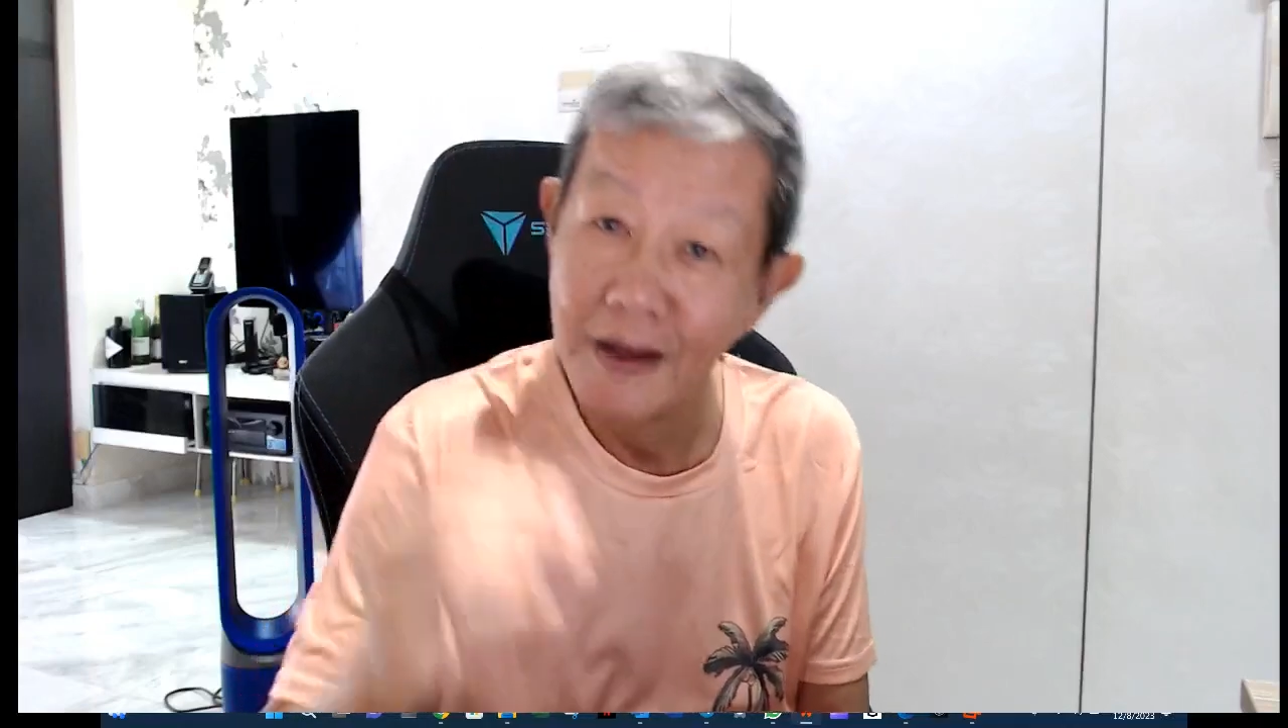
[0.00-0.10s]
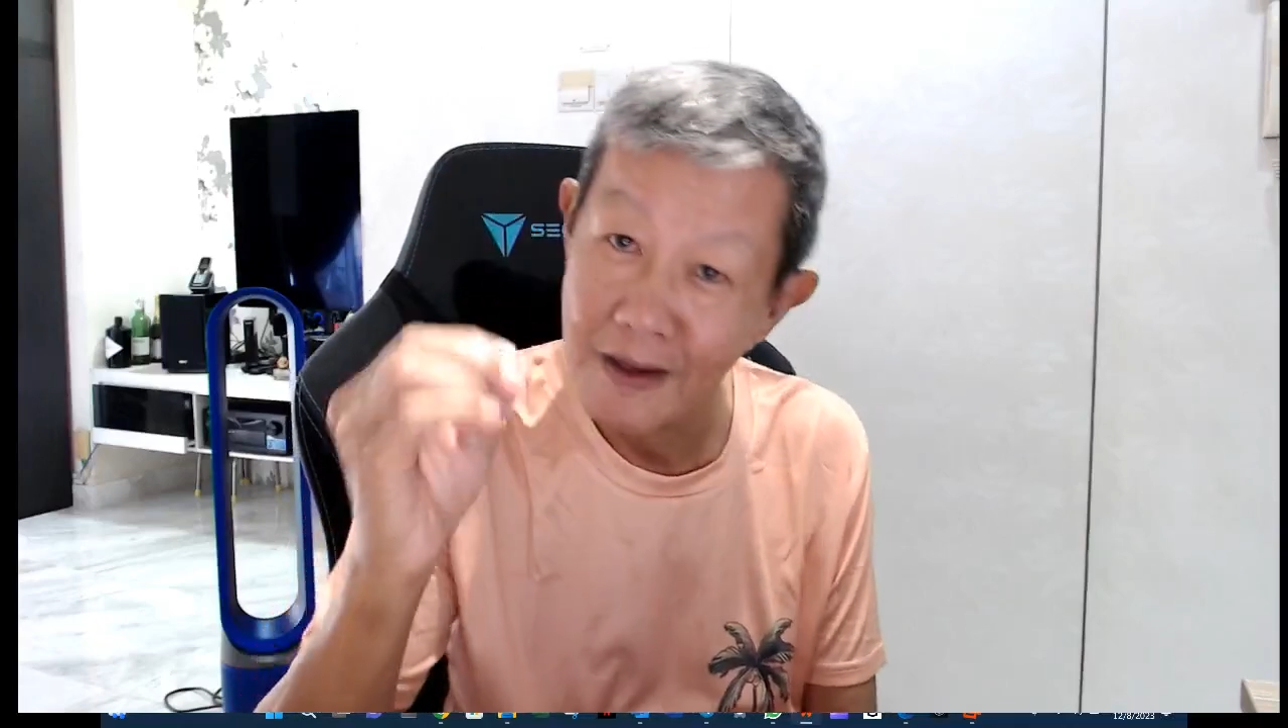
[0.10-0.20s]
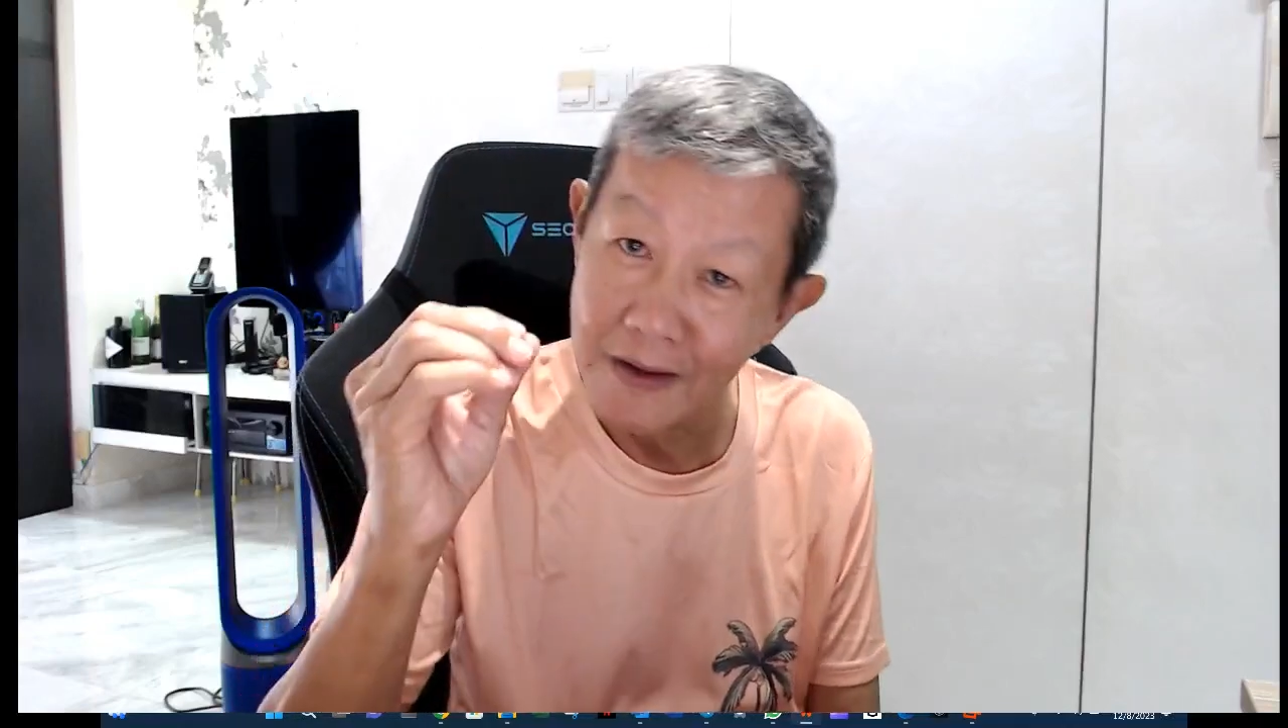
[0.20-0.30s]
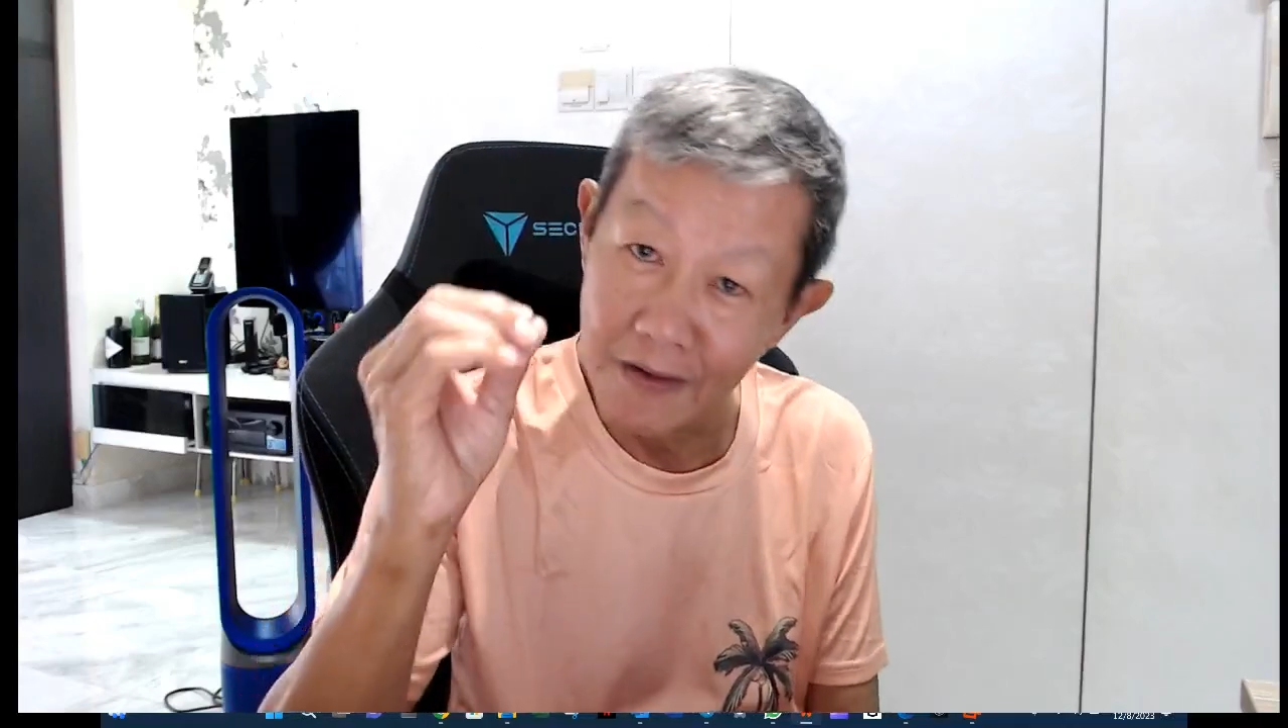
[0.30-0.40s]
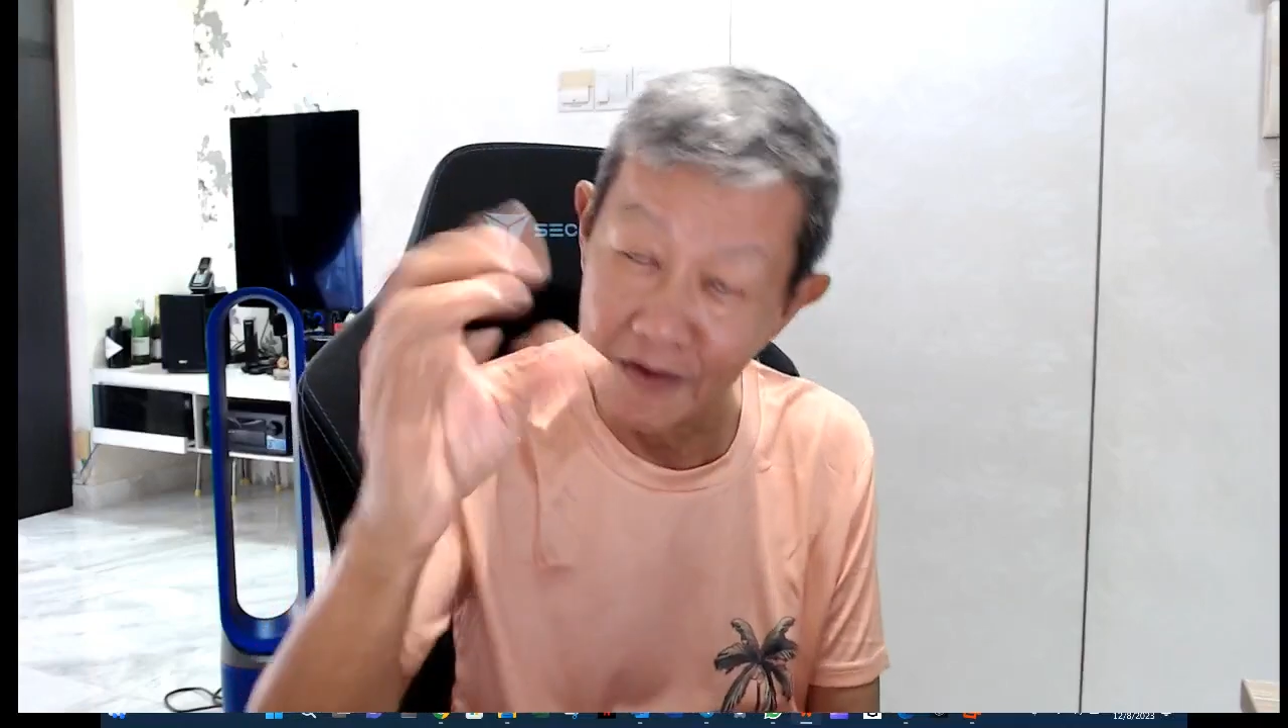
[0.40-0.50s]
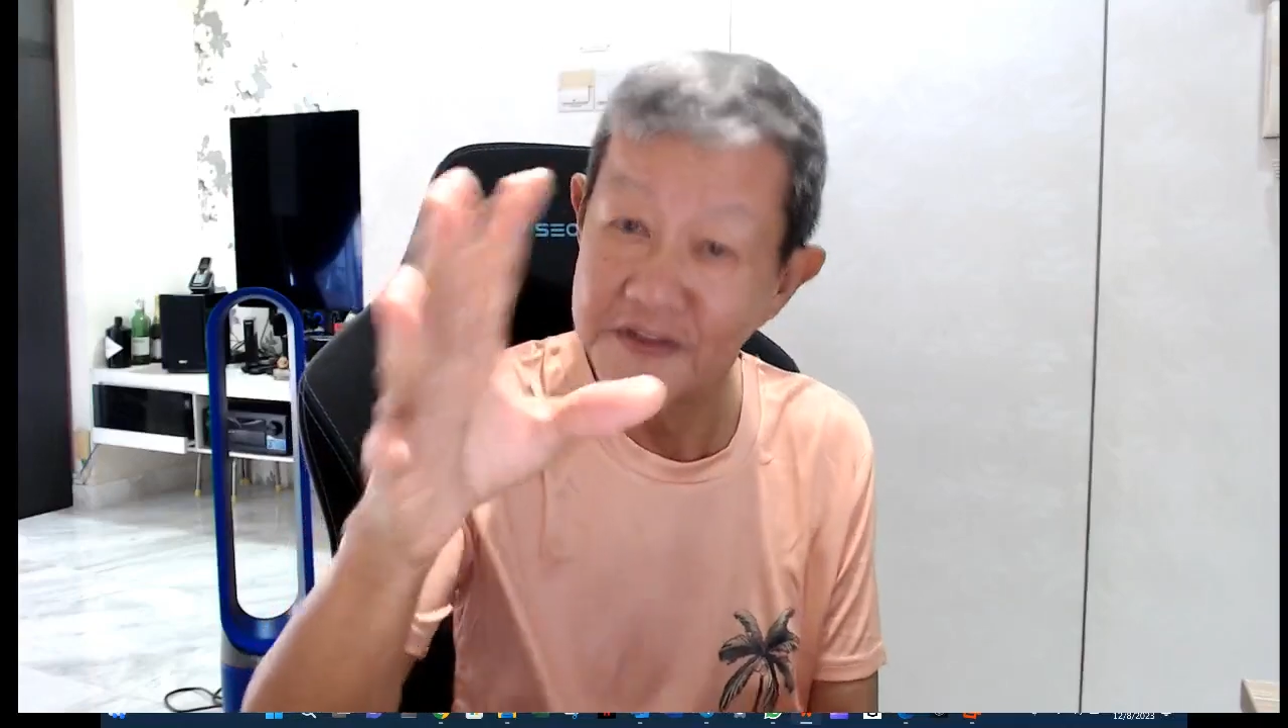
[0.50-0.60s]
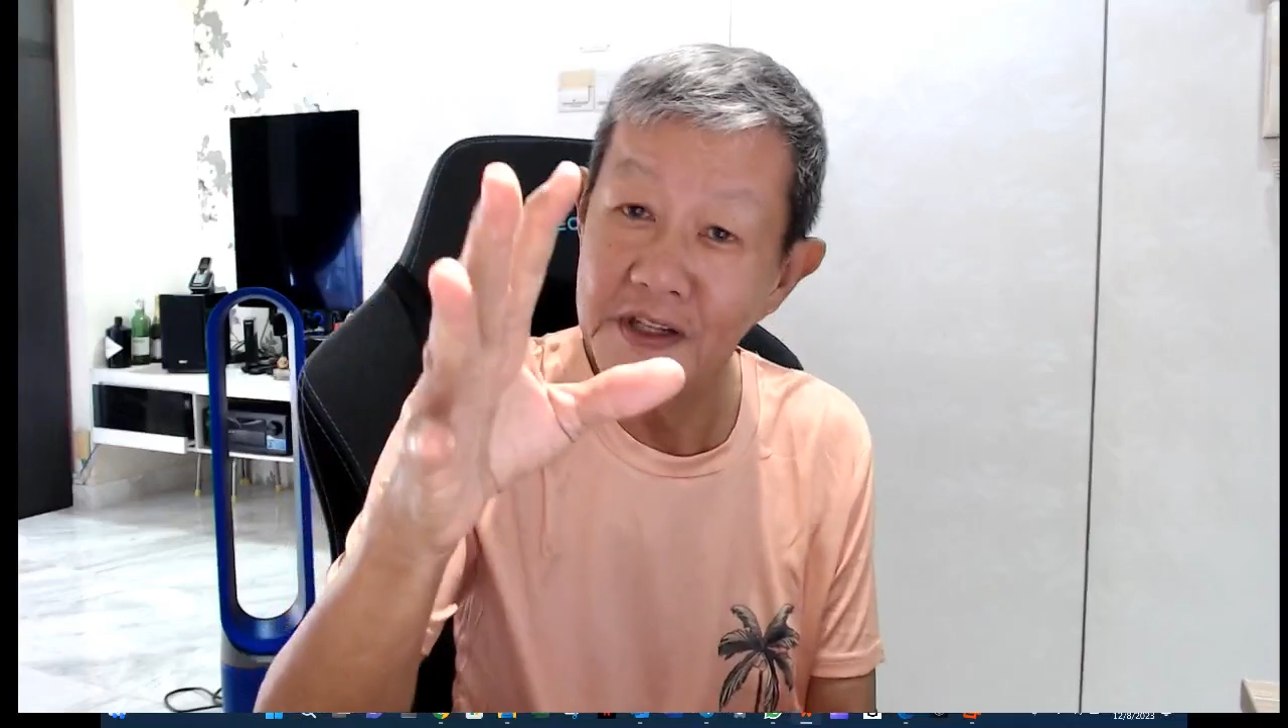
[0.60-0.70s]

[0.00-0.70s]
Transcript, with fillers: Consider